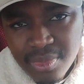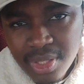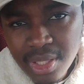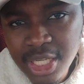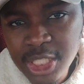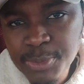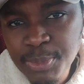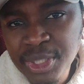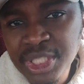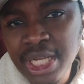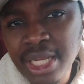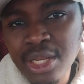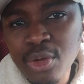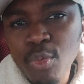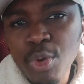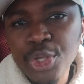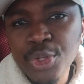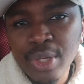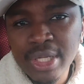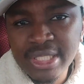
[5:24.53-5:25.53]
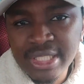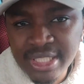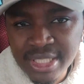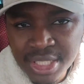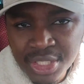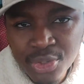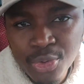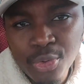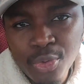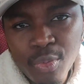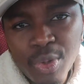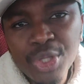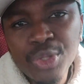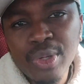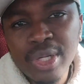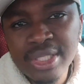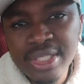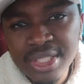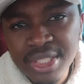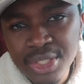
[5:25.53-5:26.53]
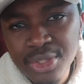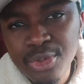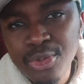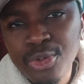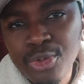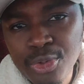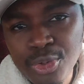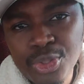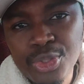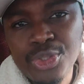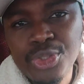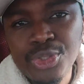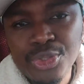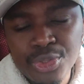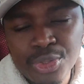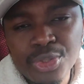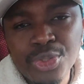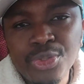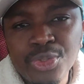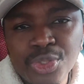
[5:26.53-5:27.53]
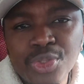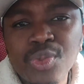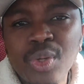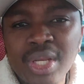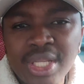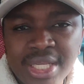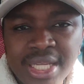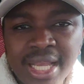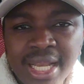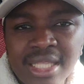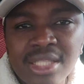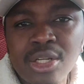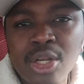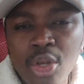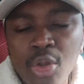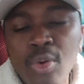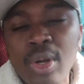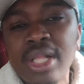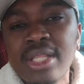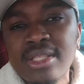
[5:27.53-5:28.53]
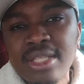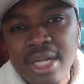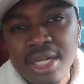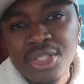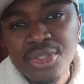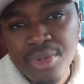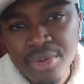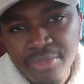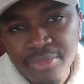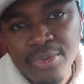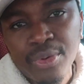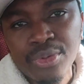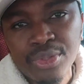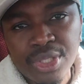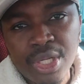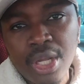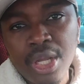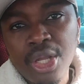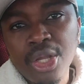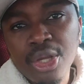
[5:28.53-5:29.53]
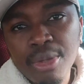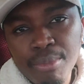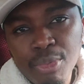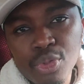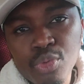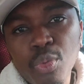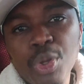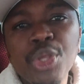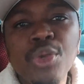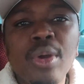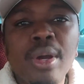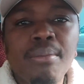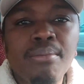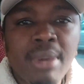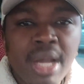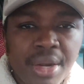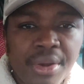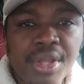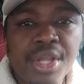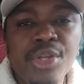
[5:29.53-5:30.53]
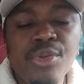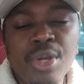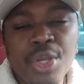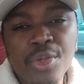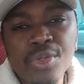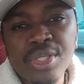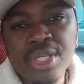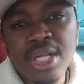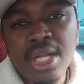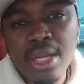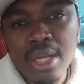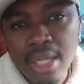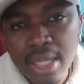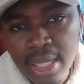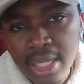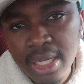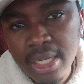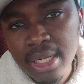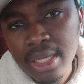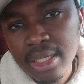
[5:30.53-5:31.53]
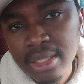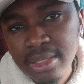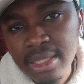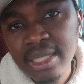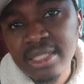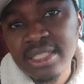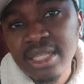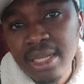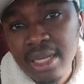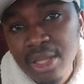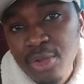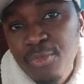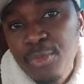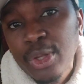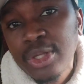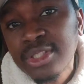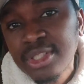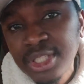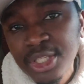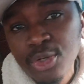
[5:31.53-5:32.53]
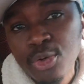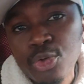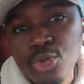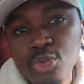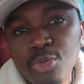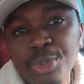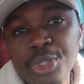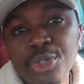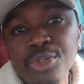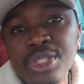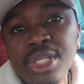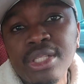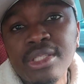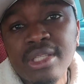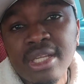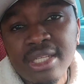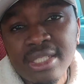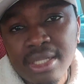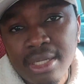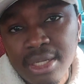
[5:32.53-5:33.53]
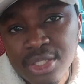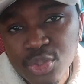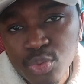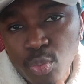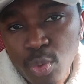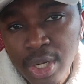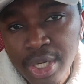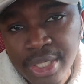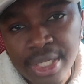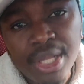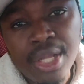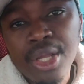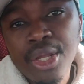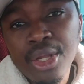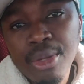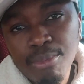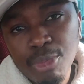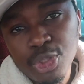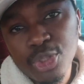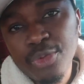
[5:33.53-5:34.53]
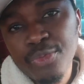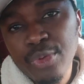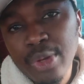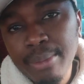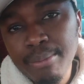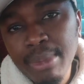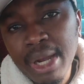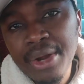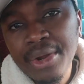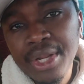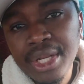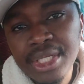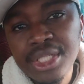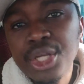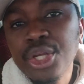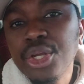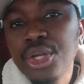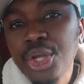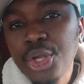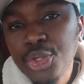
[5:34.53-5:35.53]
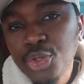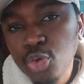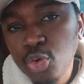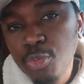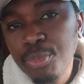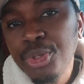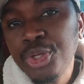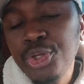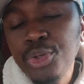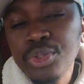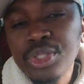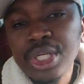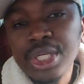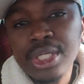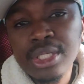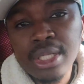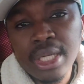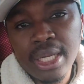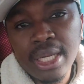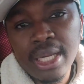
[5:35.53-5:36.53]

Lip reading: especially when you are single, you know, you usually get lower tax refund. But when you are married, you are using tax class. If you are single, you'll be using tax class 1. But if you are married, you will be using